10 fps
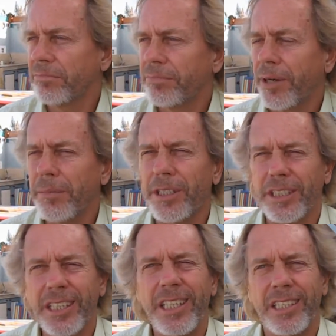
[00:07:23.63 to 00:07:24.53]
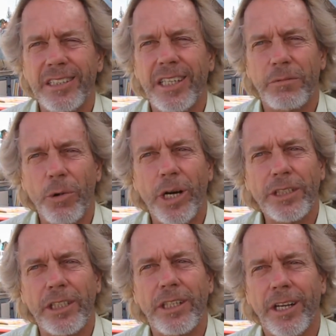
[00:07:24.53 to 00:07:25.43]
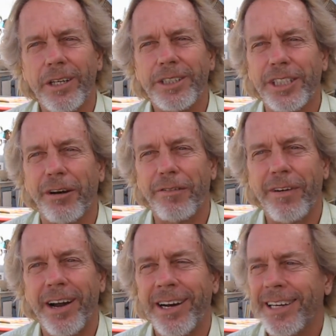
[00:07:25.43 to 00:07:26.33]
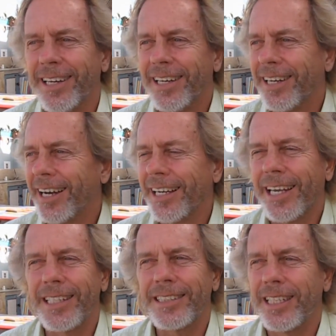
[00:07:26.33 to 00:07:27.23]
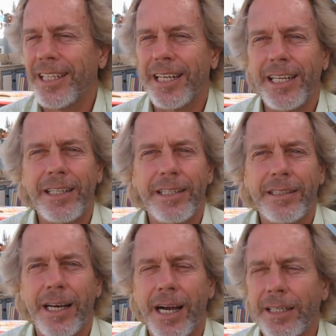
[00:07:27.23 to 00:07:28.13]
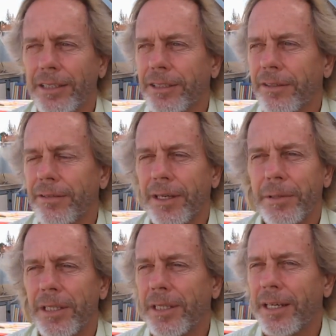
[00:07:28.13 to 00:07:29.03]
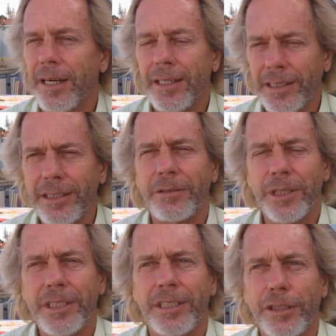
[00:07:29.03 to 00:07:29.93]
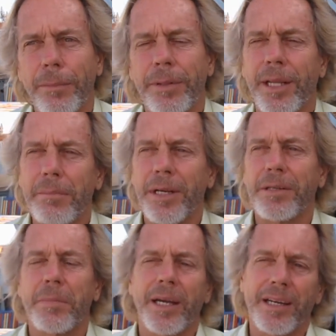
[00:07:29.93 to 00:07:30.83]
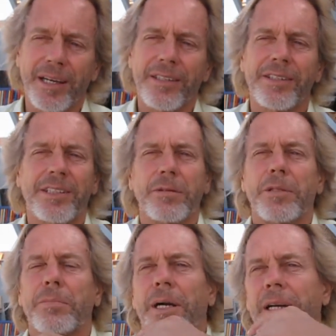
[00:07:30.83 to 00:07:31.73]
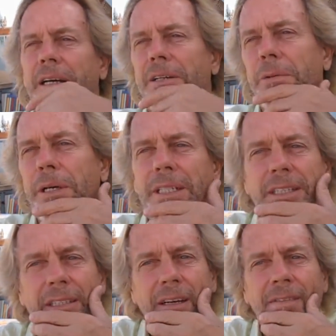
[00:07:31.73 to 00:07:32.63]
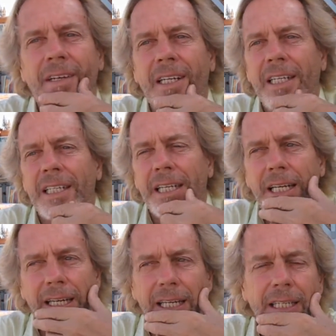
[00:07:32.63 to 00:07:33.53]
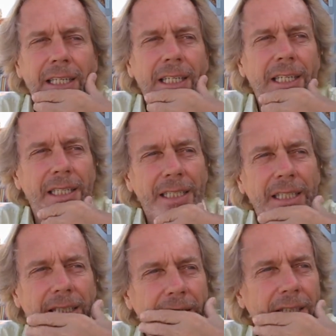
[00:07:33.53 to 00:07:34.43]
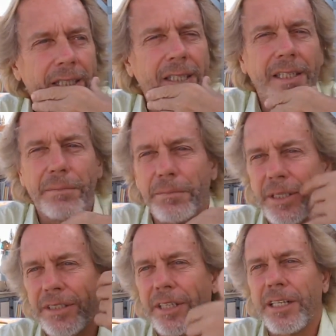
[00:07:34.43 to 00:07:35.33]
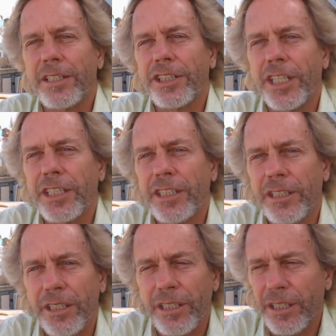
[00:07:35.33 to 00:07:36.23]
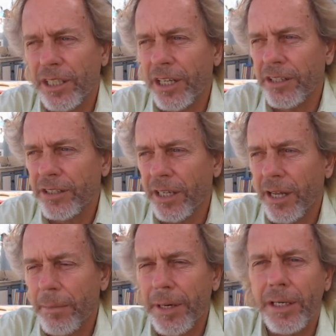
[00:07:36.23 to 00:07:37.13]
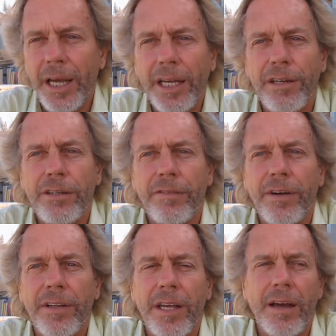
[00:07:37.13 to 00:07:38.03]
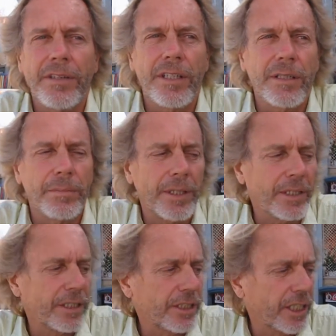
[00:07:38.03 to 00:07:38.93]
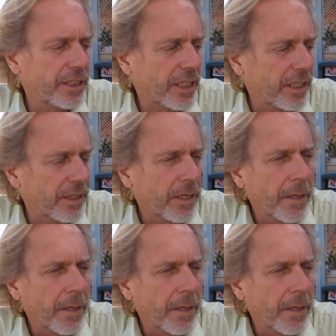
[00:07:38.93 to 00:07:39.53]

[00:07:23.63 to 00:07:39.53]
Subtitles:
pretty much idiots on washing clothes so far. I can't say that any of these lockers are, I mean, it's really stupid. They mix my colors in with my underwear and stuff, and I'm starting to change colors. I've been lucky so far they haven't completely changed color,